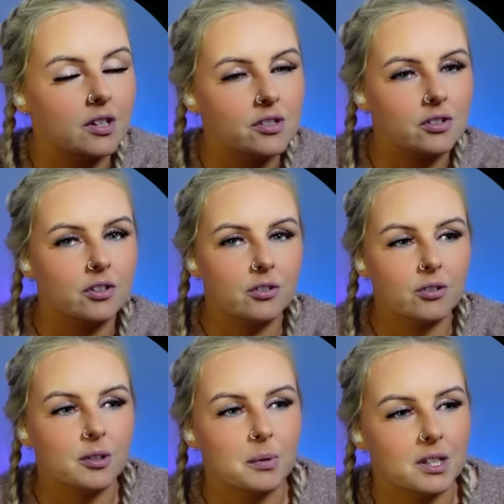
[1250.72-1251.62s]
That's not an
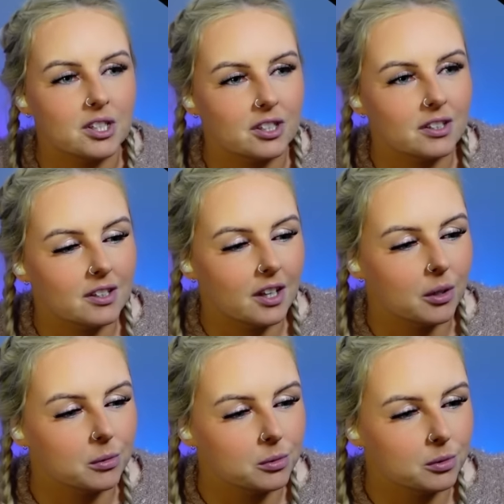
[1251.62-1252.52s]
occupation.
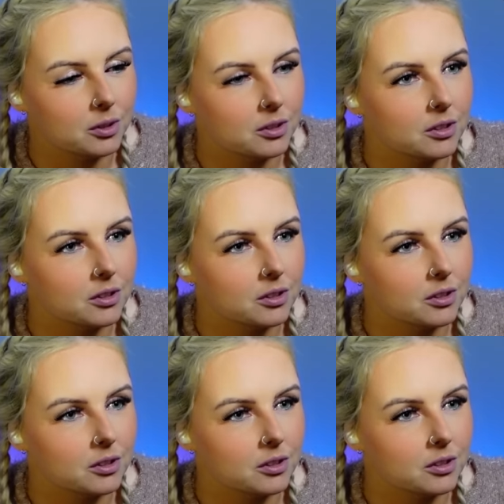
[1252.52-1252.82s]
Aou.